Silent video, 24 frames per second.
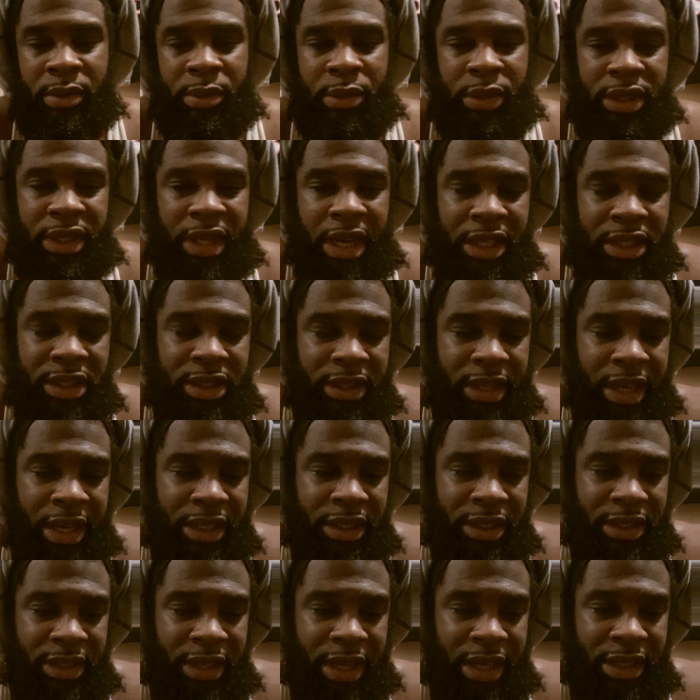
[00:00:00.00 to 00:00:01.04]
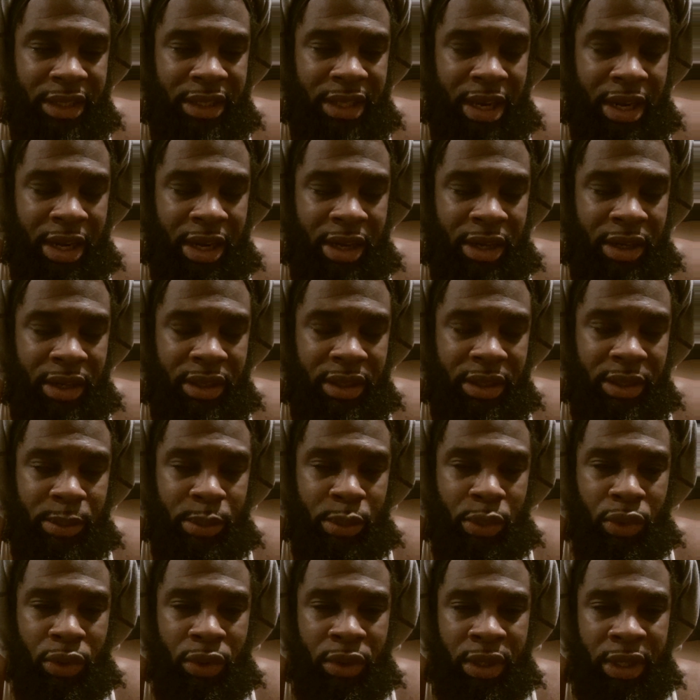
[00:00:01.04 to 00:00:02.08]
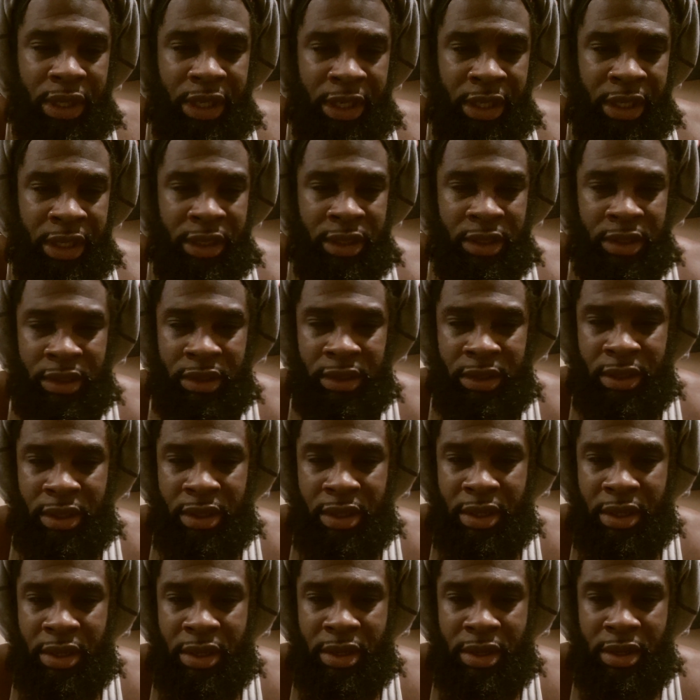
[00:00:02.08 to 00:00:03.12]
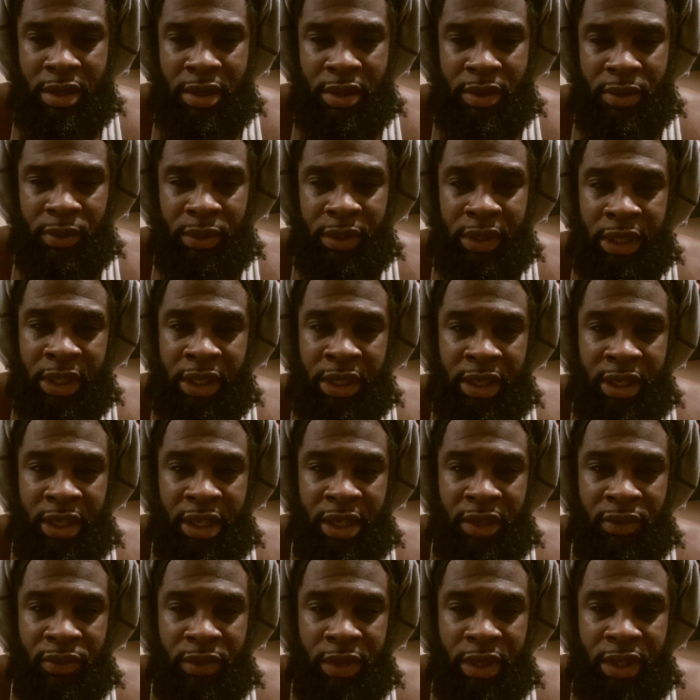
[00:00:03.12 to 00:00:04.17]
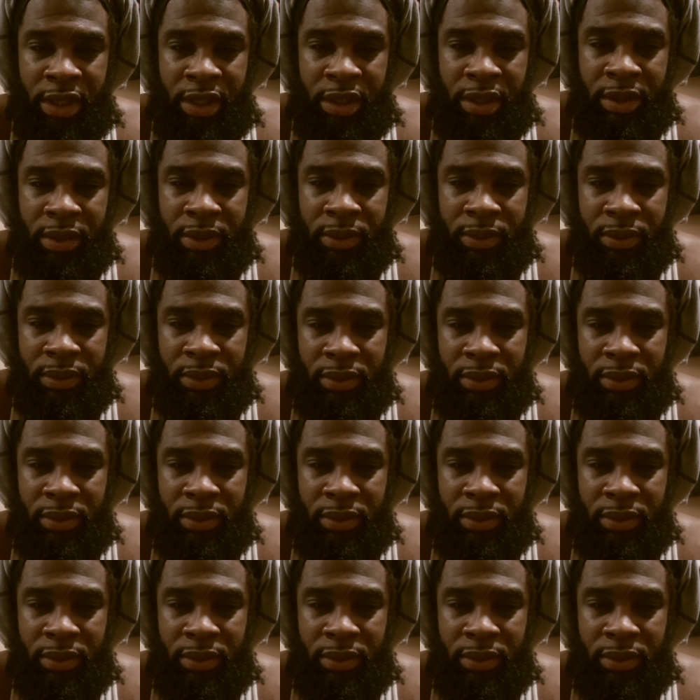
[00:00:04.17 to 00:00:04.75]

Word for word: But that's that's that's how the board is. We need to get rid of them.